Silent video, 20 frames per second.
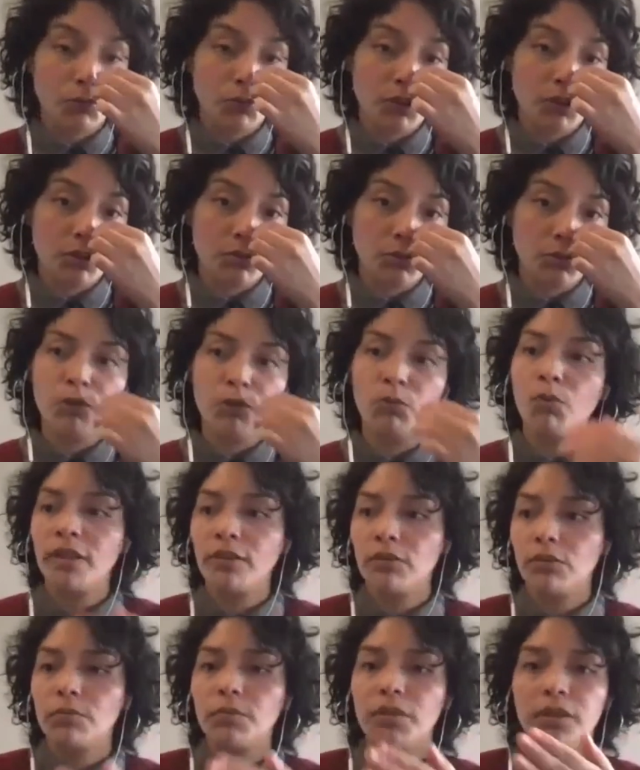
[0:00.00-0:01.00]
in which we
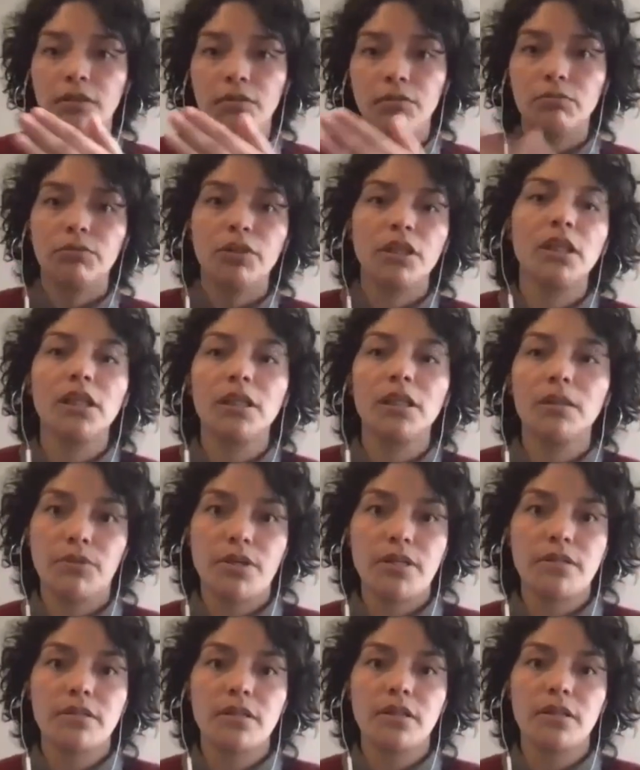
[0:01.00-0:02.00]
want to be really
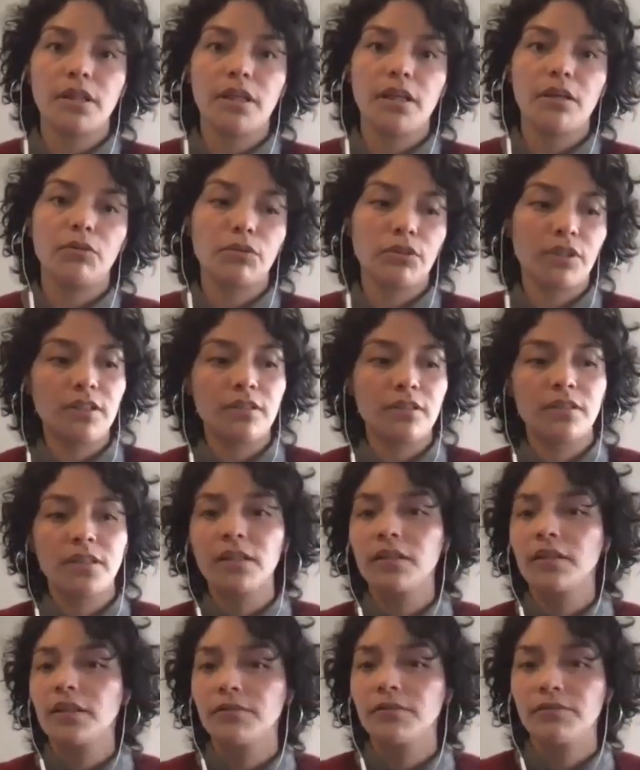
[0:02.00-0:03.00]
Brazilian or
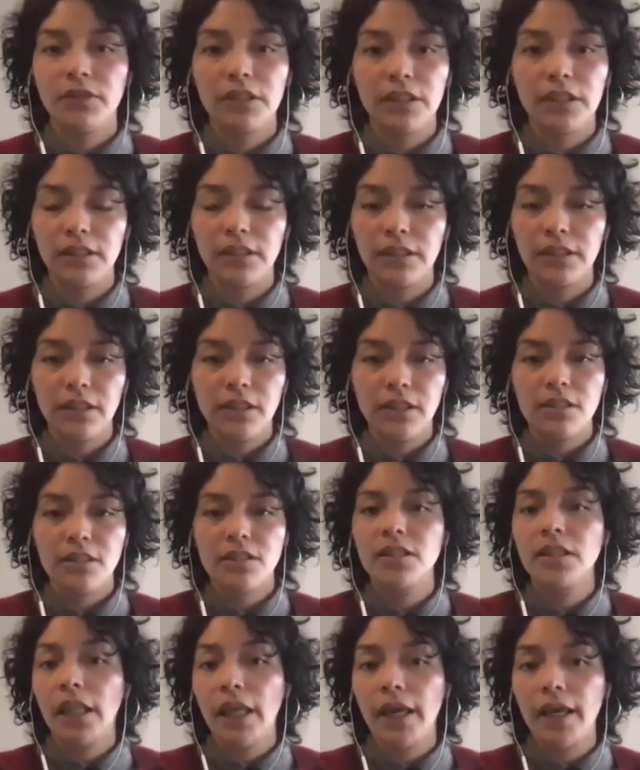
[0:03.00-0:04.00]
distinctively
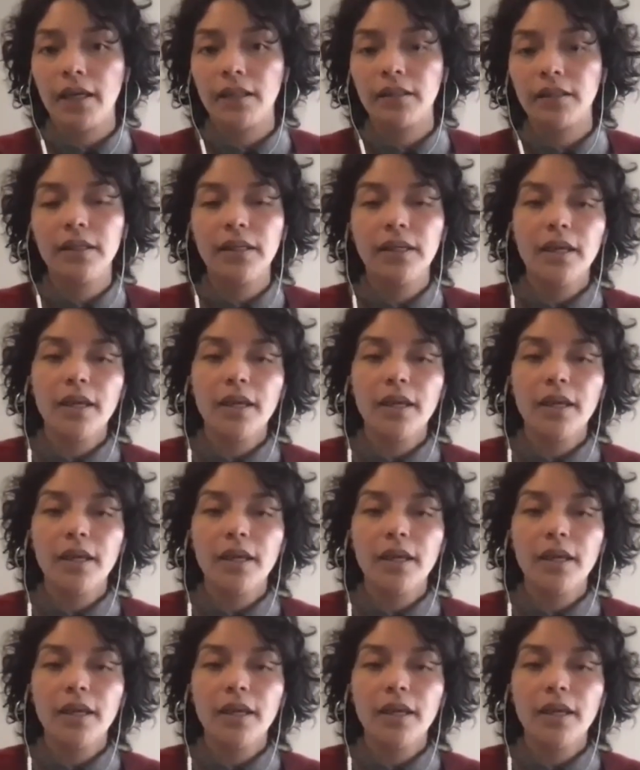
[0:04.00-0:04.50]
Chilean.